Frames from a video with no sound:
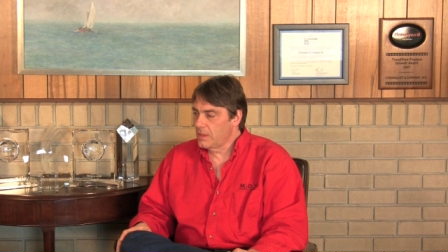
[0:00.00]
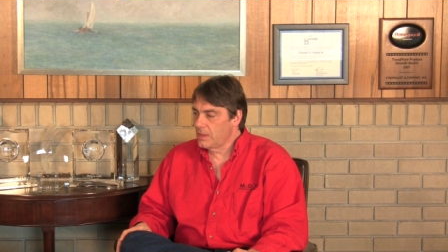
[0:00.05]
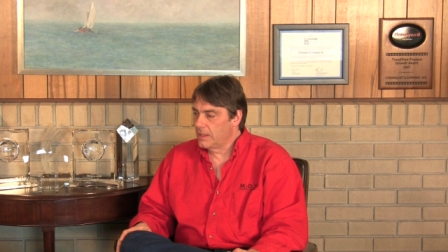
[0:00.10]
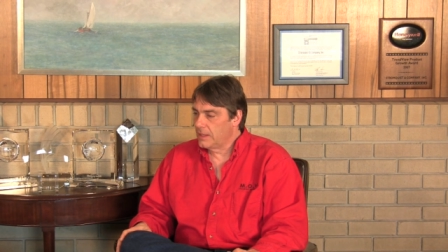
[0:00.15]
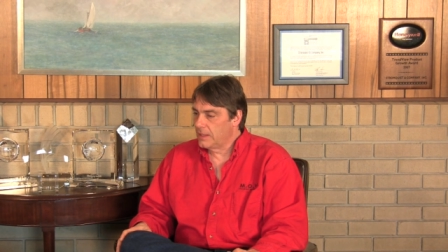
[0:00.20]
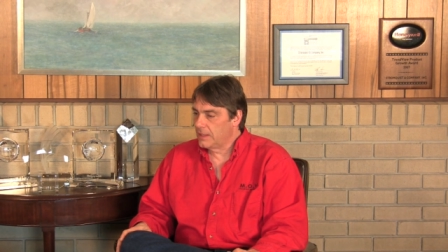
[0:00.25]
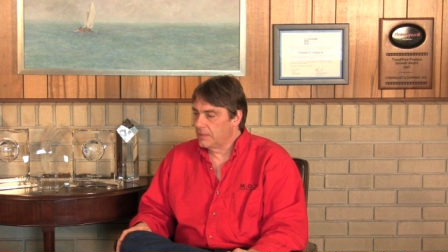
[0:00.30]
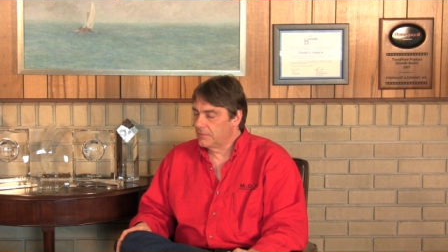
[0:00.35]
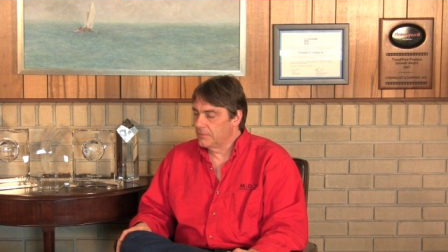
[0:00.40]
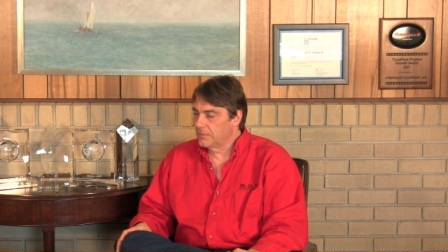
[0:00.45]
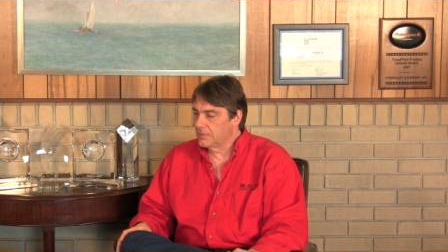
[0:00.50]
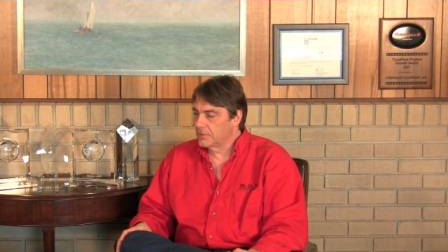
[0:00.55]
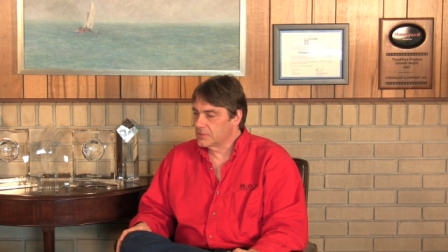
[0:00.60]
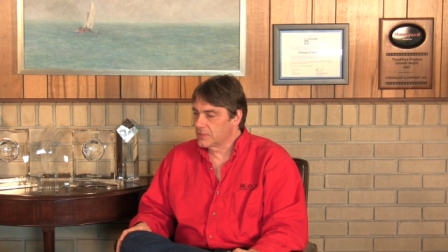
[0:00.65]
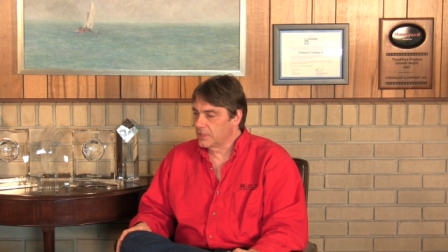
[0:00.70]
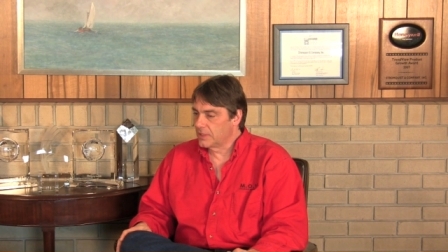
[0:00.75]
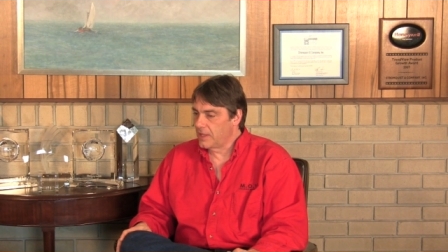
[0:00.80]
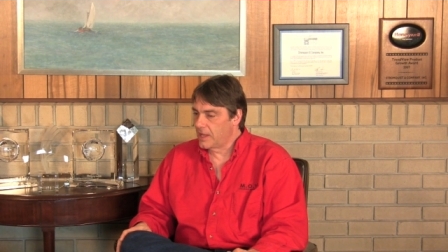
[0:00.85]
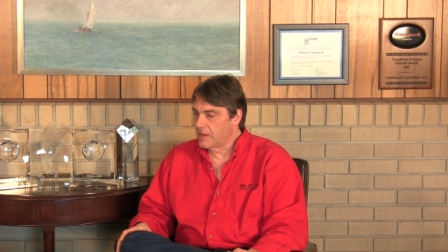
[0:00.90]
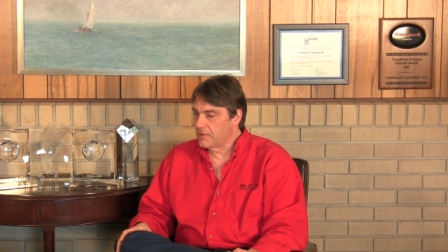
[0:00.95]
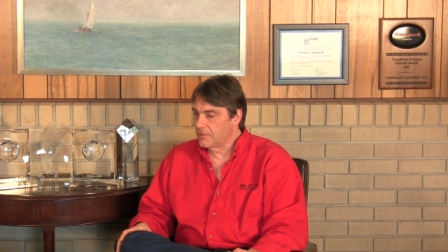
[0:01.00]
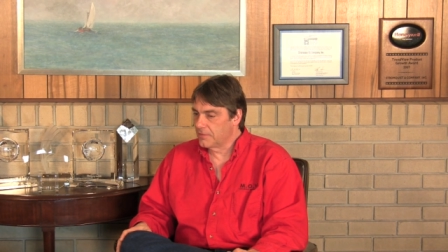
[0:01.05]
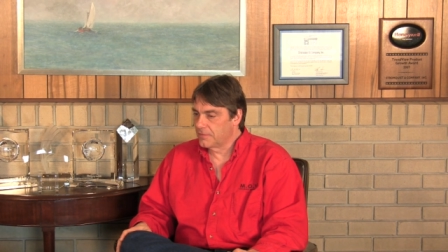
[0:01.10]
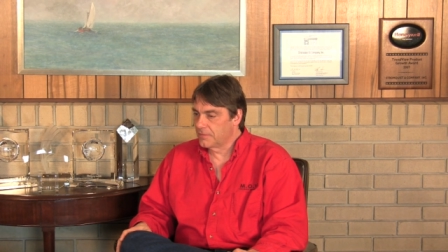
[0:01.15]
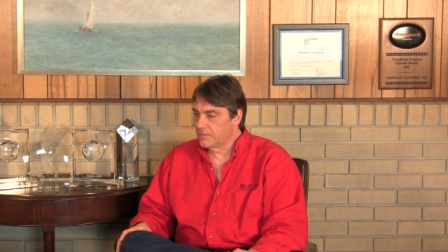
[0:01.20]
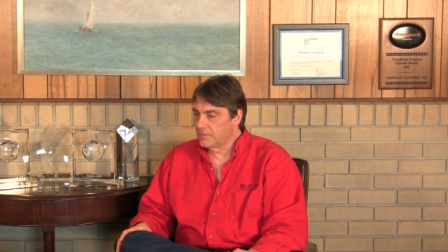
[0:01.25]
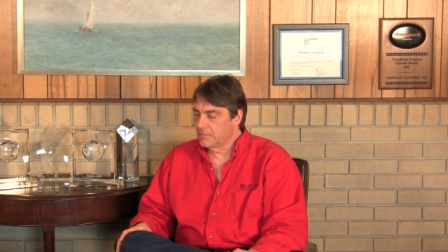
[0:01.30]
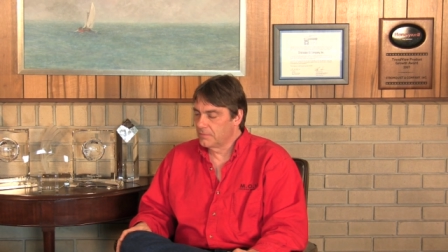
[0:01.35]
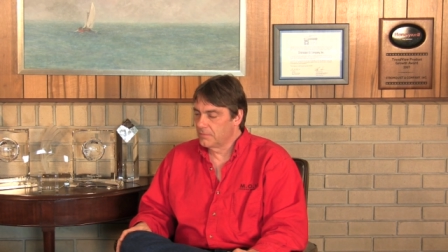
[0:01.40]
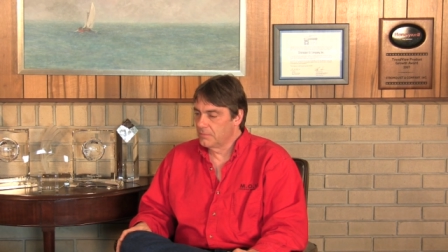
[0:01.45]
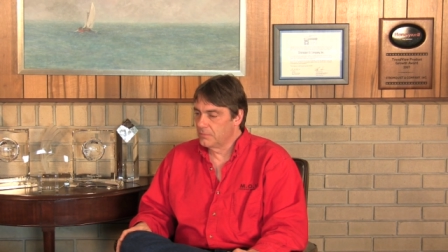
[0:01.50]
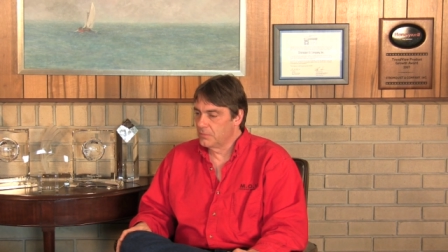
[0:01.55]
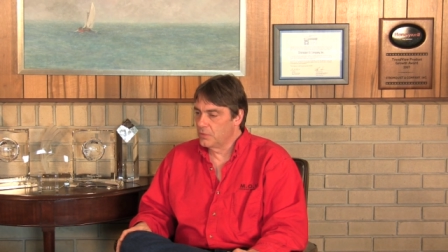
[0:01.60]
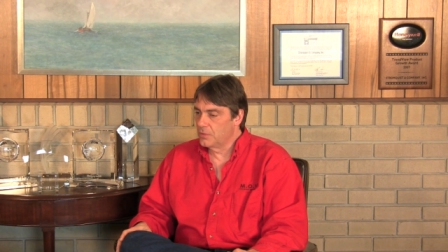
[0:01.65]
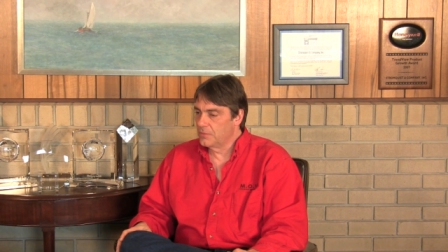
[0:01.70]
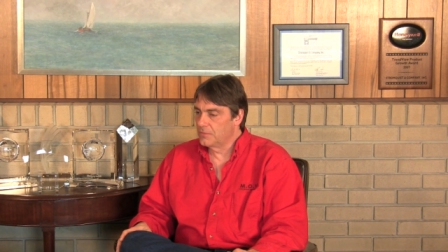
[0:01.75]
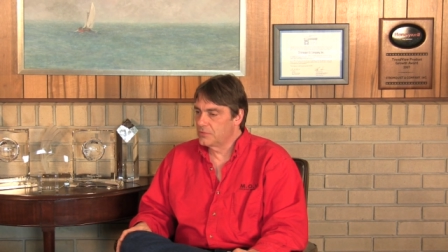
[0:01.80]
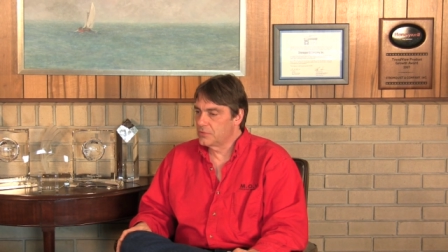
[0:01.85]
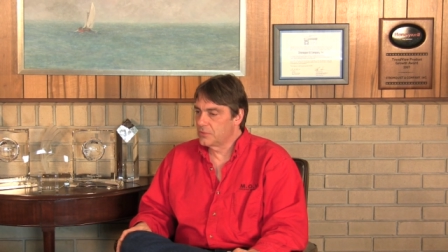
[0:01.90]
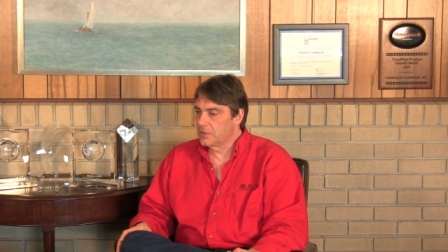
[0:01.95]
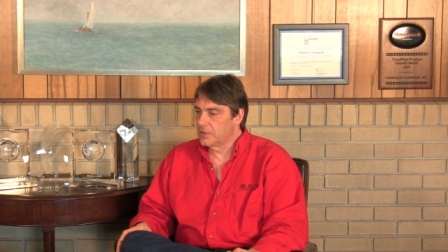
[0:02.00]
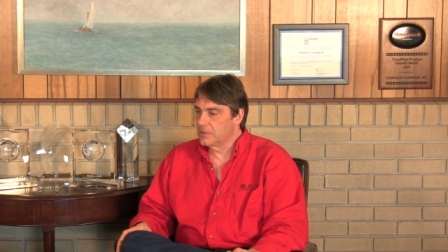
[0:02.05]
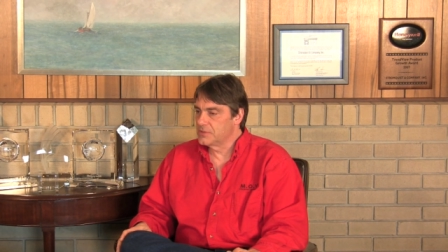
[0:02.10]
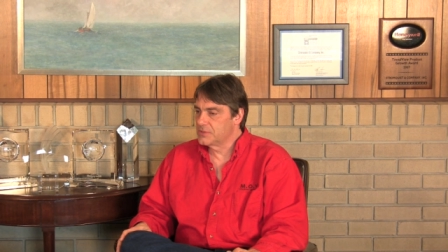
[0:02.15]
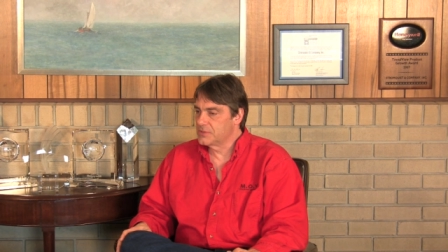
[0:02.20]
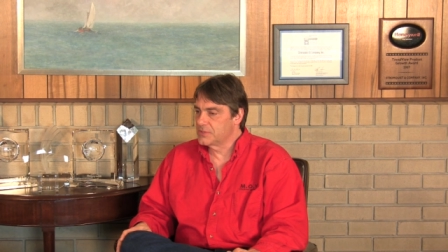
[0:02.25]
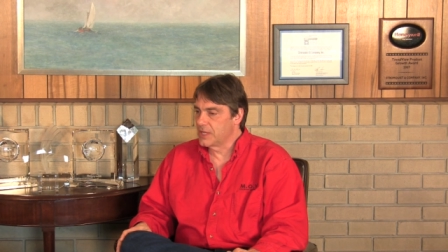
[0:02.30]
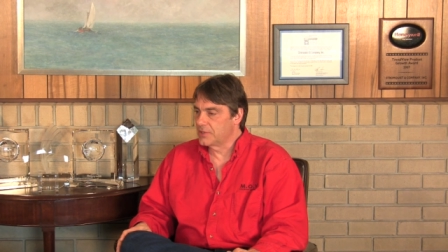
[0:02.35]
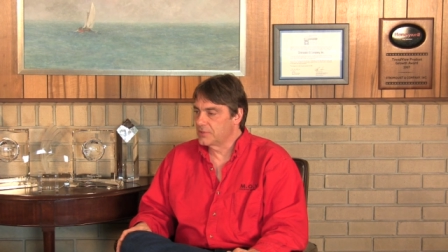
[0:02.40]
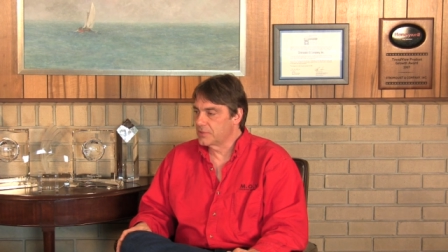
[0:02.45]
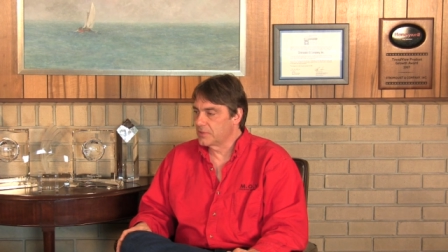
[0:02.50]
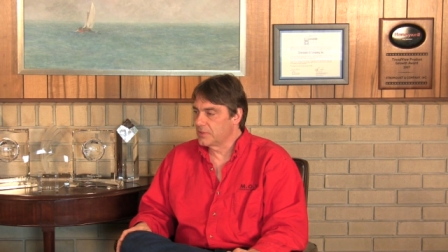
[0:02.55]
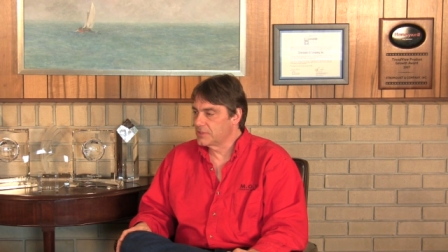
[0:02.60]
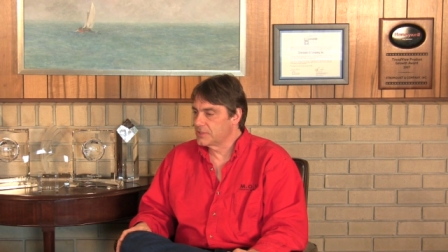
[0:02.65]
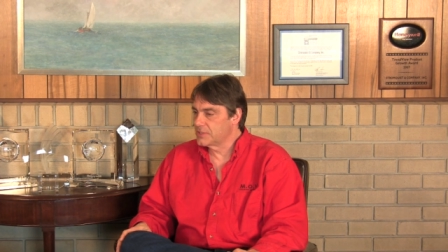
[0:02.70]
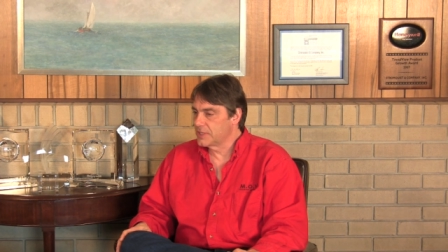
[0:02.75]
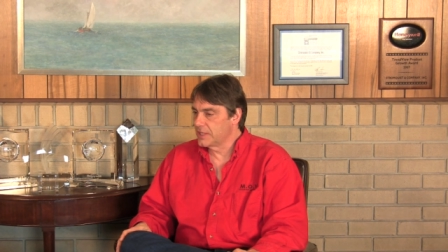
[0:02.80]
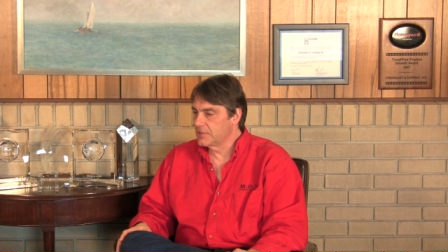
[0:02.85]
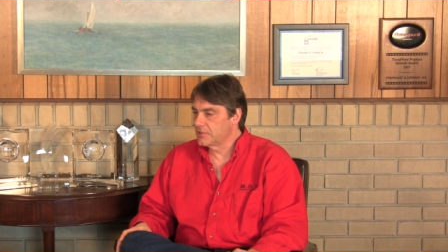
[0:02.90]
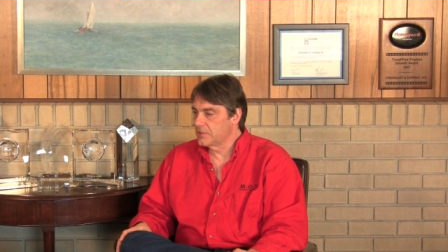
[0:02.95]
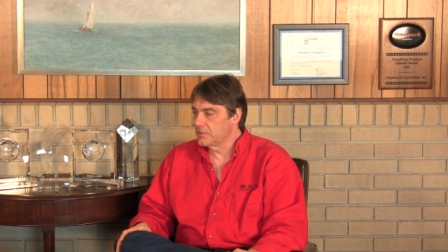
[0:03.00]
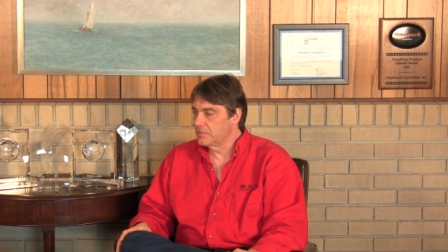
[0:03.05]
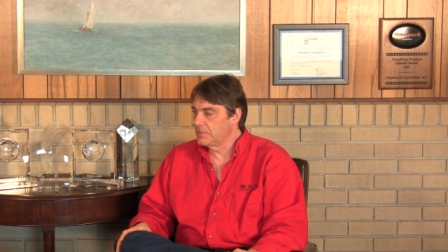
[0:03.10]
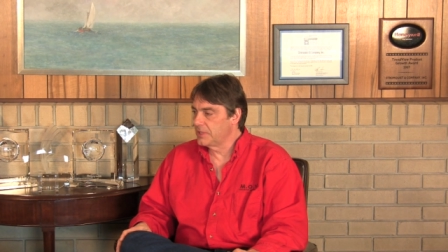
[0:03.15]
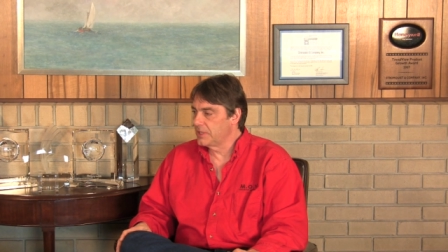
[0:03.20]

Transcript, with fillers: a lot of move towards centralization,